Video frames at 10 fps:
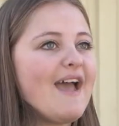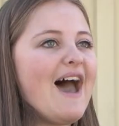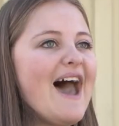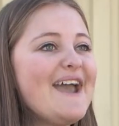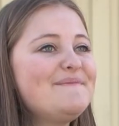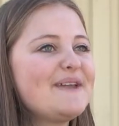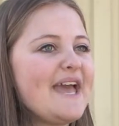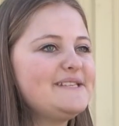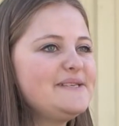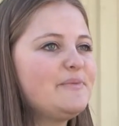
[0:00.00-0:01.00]
Hi, I'm
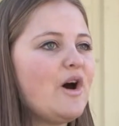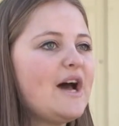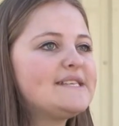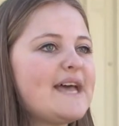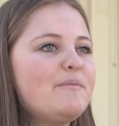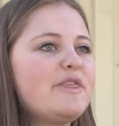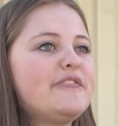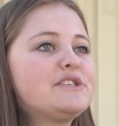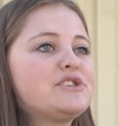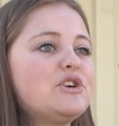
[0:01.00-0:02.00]
Mackenzie Boss. I'm with
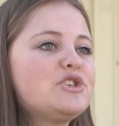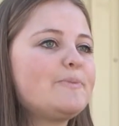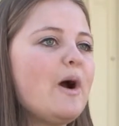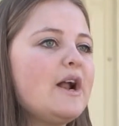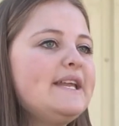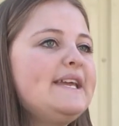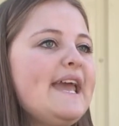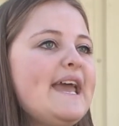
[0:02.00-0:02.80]
the Search Party,